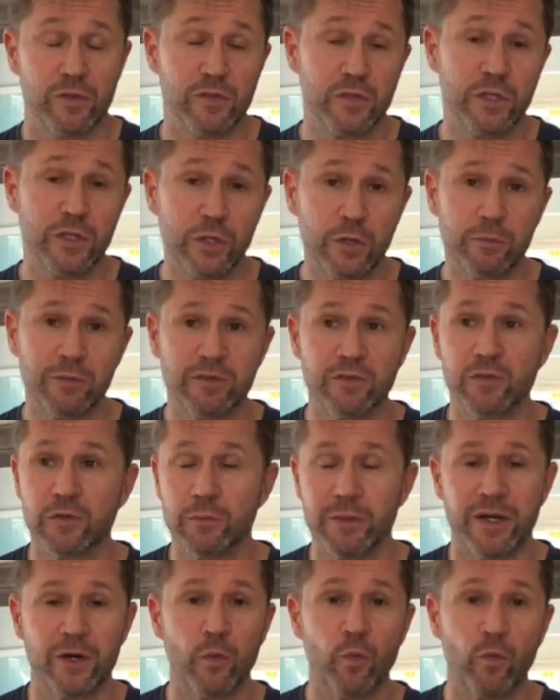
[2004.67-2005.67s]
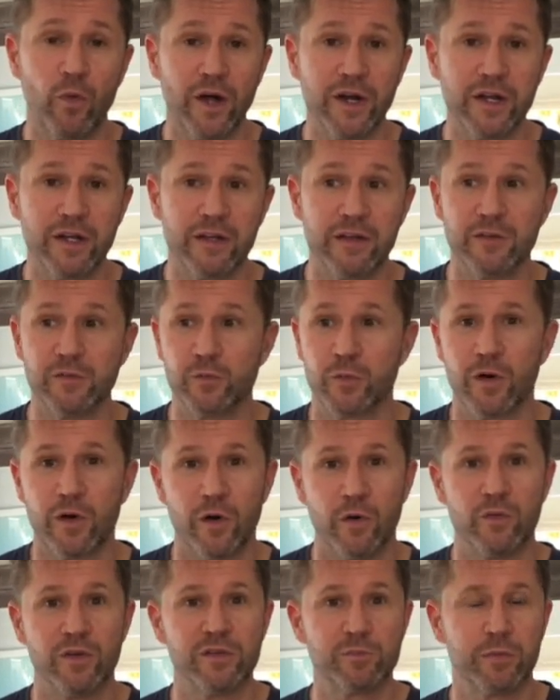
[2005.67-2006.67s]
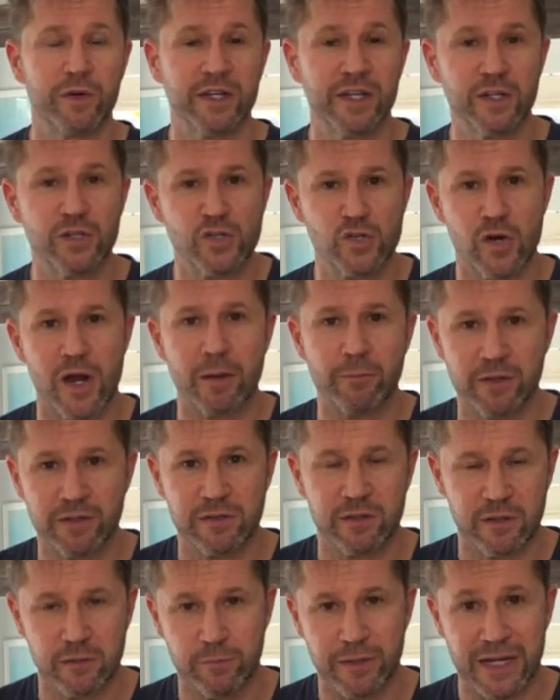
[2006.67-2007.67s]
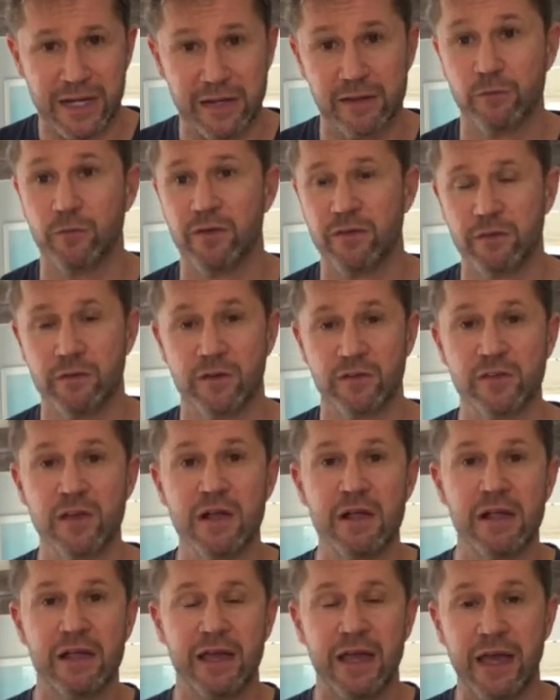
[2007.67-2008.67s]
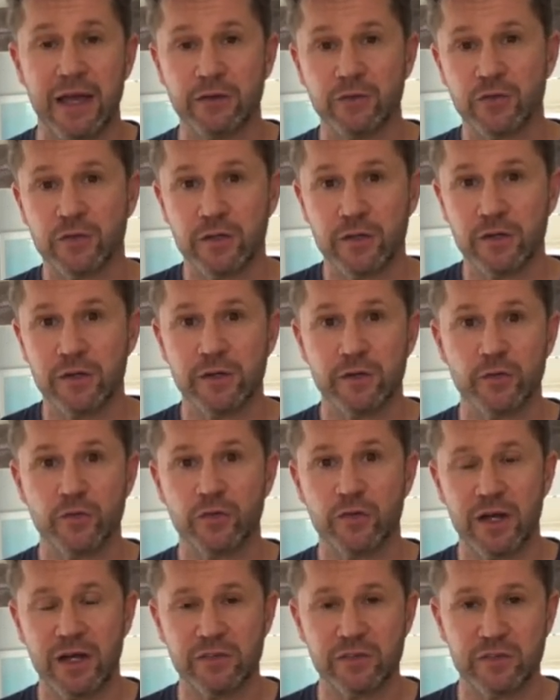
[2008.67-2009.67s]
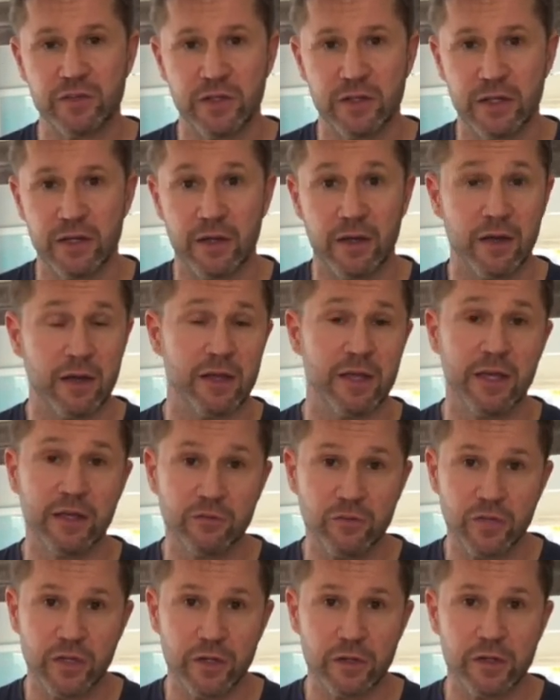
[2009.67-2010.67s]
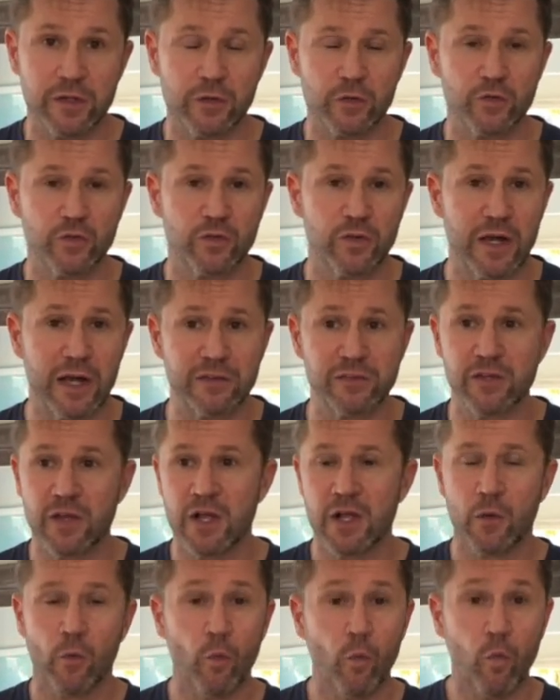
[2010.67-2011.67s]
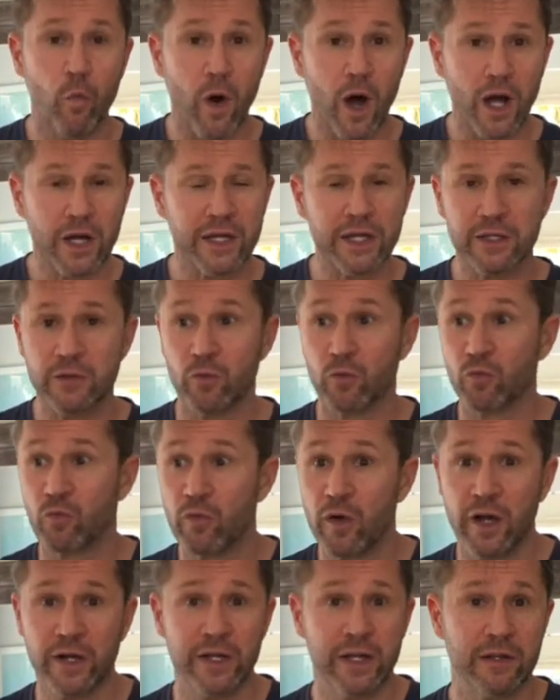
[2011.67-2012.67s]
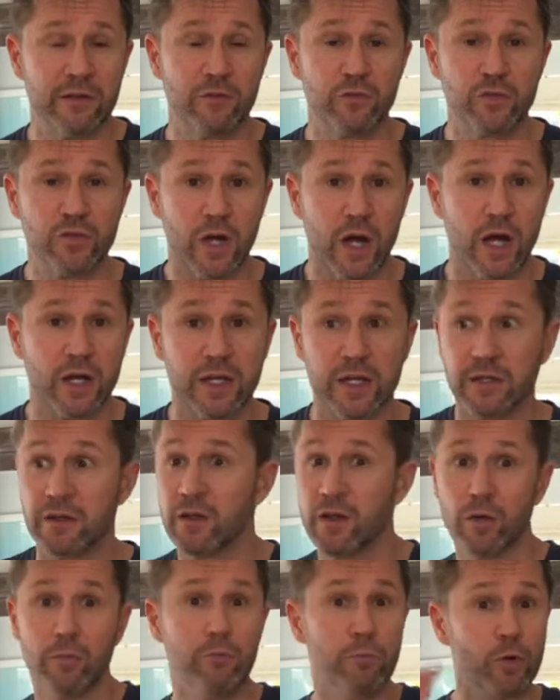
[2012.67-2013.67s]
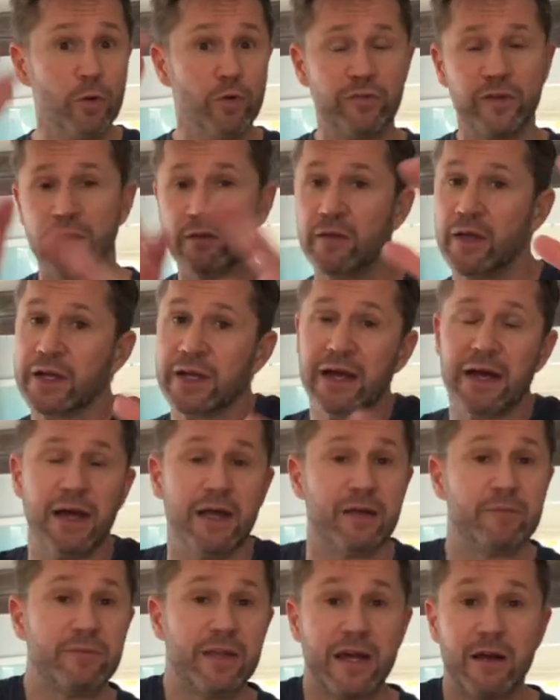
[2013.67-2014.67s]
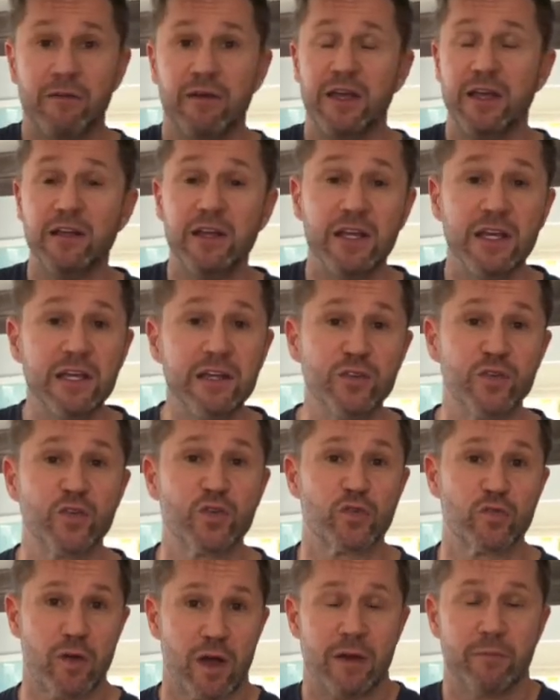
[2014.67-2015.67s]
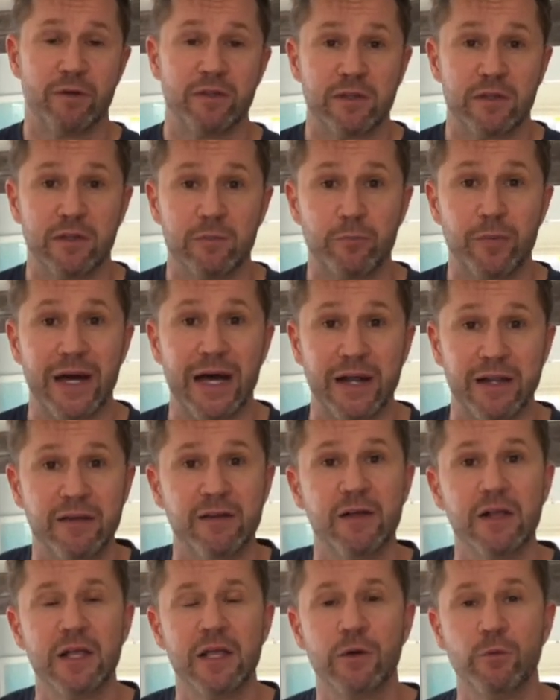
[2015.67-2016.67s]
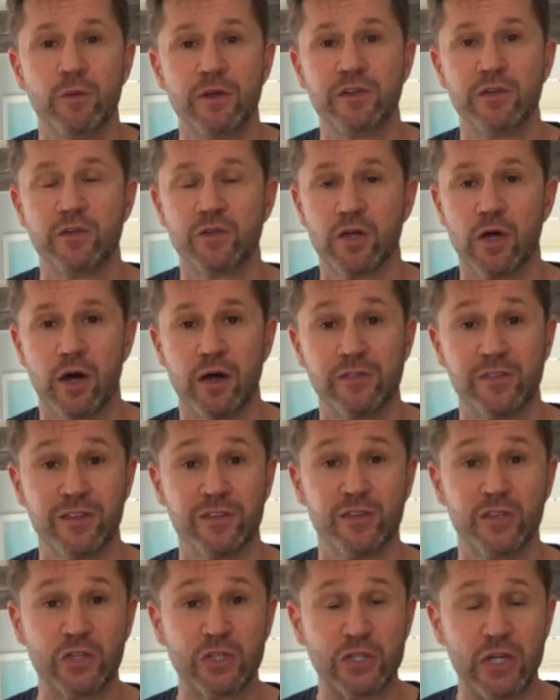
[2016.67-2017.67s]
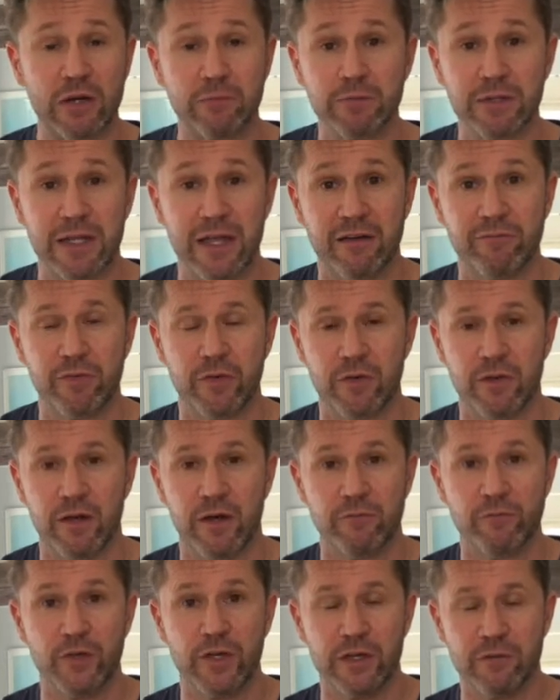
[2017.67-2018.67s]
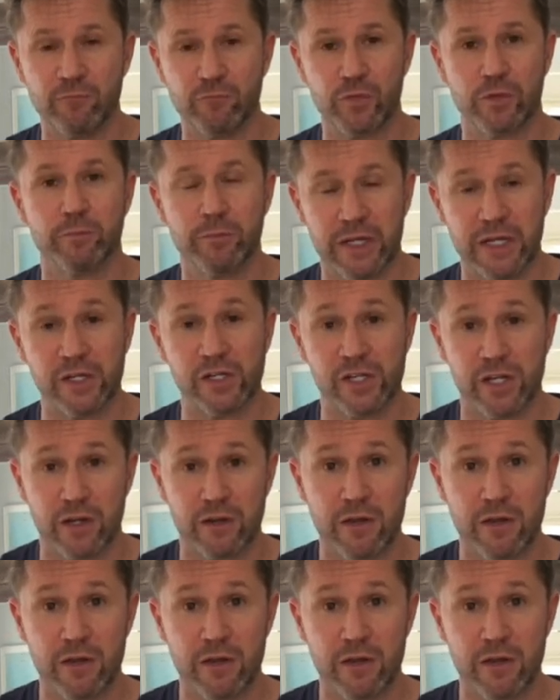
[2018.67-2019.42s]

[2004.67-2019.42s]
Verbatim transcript: humans, no matter what it is, we're always bringing trauma to the body, whether it's exterior stress, interior stress, walking, running, talking, moving like I am now. It is trauma to the body, which is causing some level of inflammation,